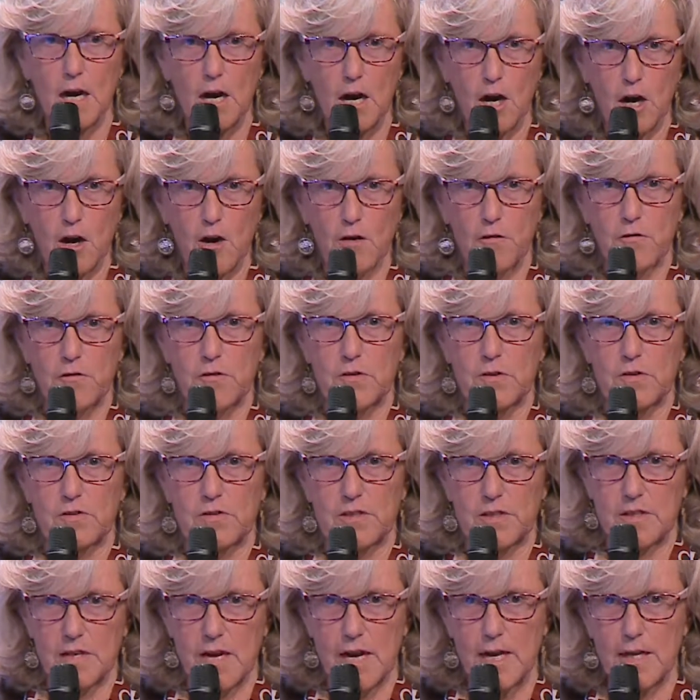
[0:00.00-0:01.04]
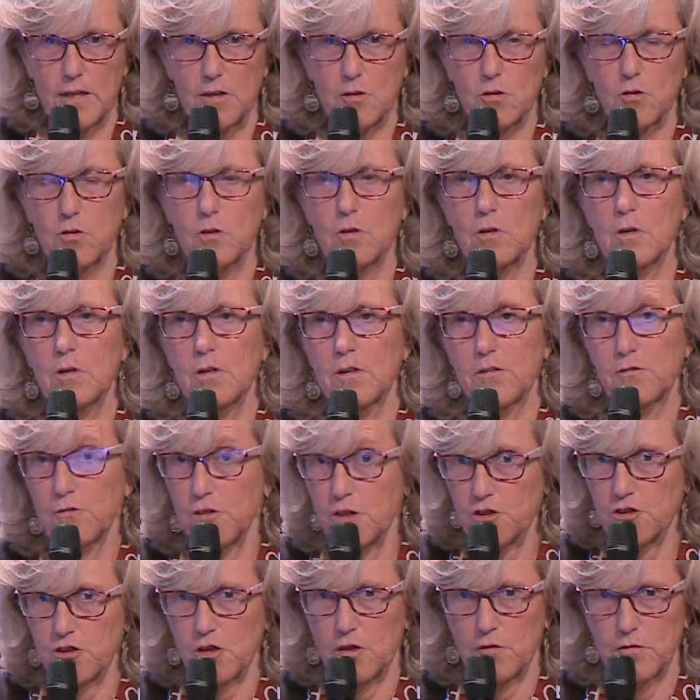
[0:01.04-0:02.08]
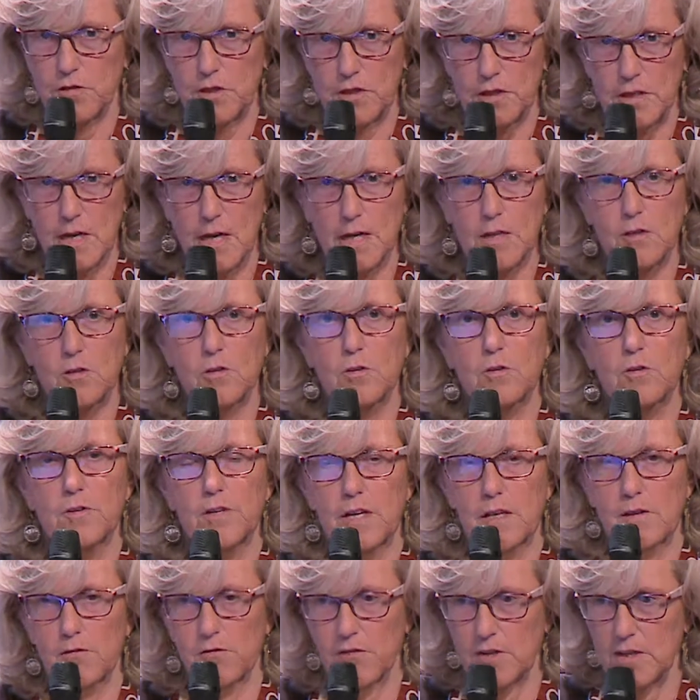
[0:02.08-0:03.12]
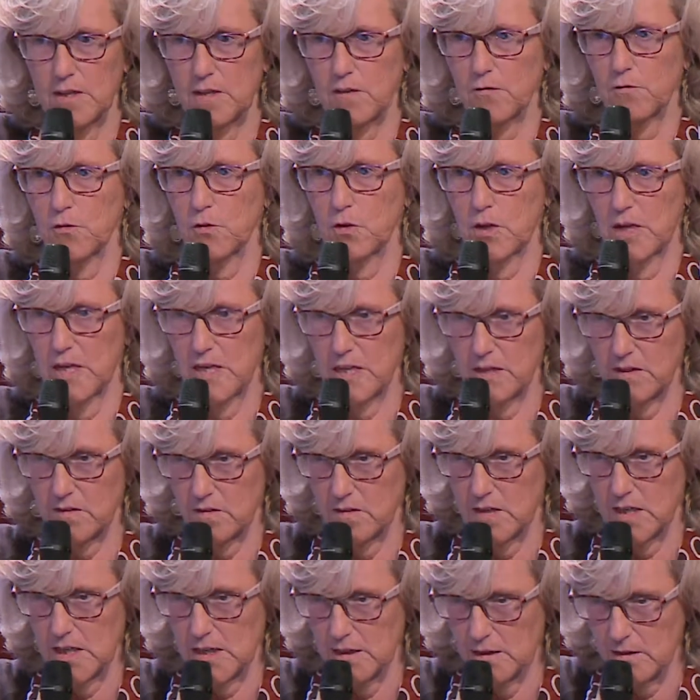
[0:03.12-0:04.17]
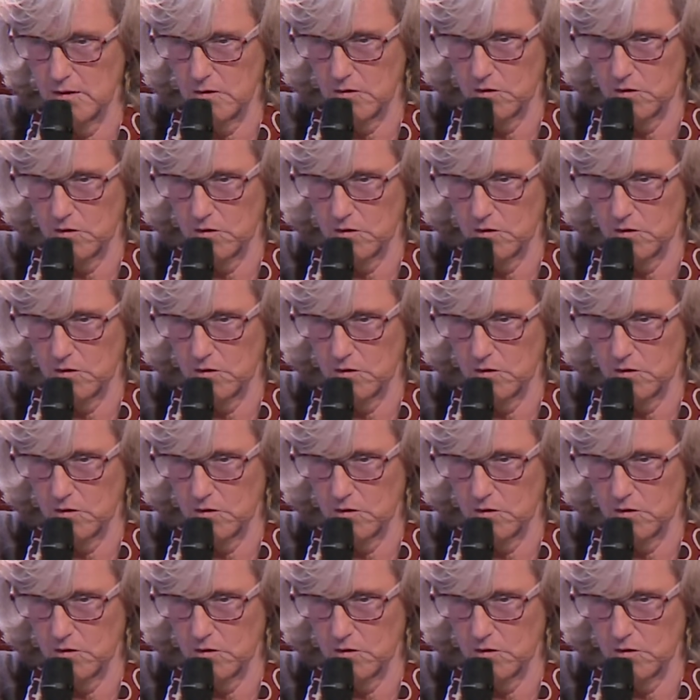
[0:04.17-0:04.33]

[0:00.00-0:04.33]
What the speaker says: of the title, the feature of the title that fits for its need.